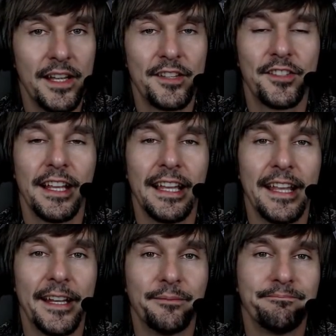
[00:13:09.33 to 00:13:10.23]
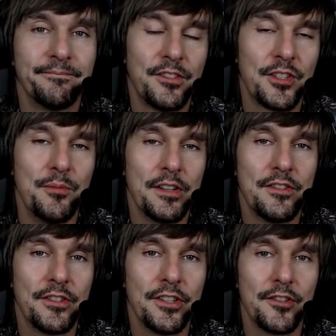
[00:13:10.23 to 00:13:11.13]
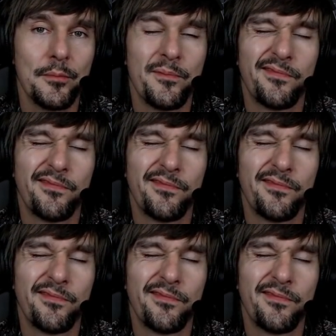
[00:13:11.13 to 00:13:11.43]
See you later. Sim racing's awesome.